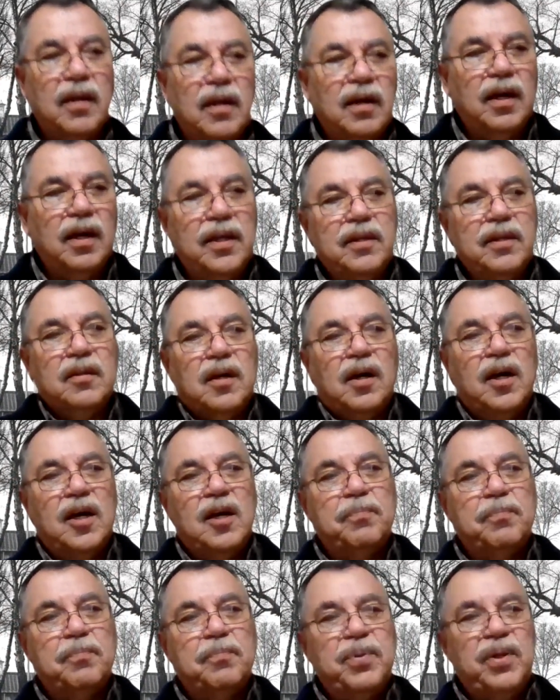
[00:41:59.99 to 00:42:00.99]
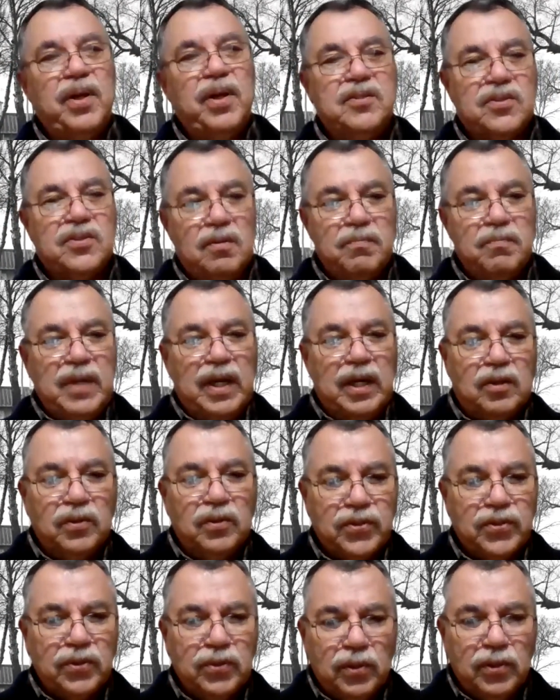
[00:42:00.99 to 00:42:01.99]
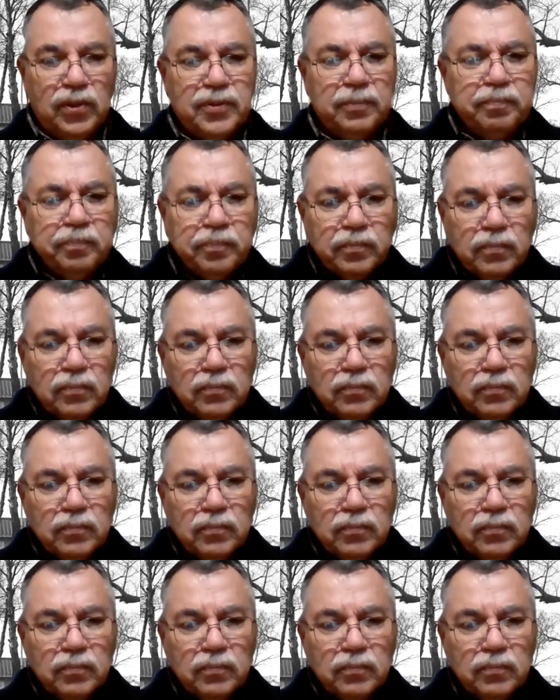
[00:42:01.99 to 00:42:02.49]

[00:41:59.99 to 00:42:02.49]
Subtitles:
I applied to some medical schools.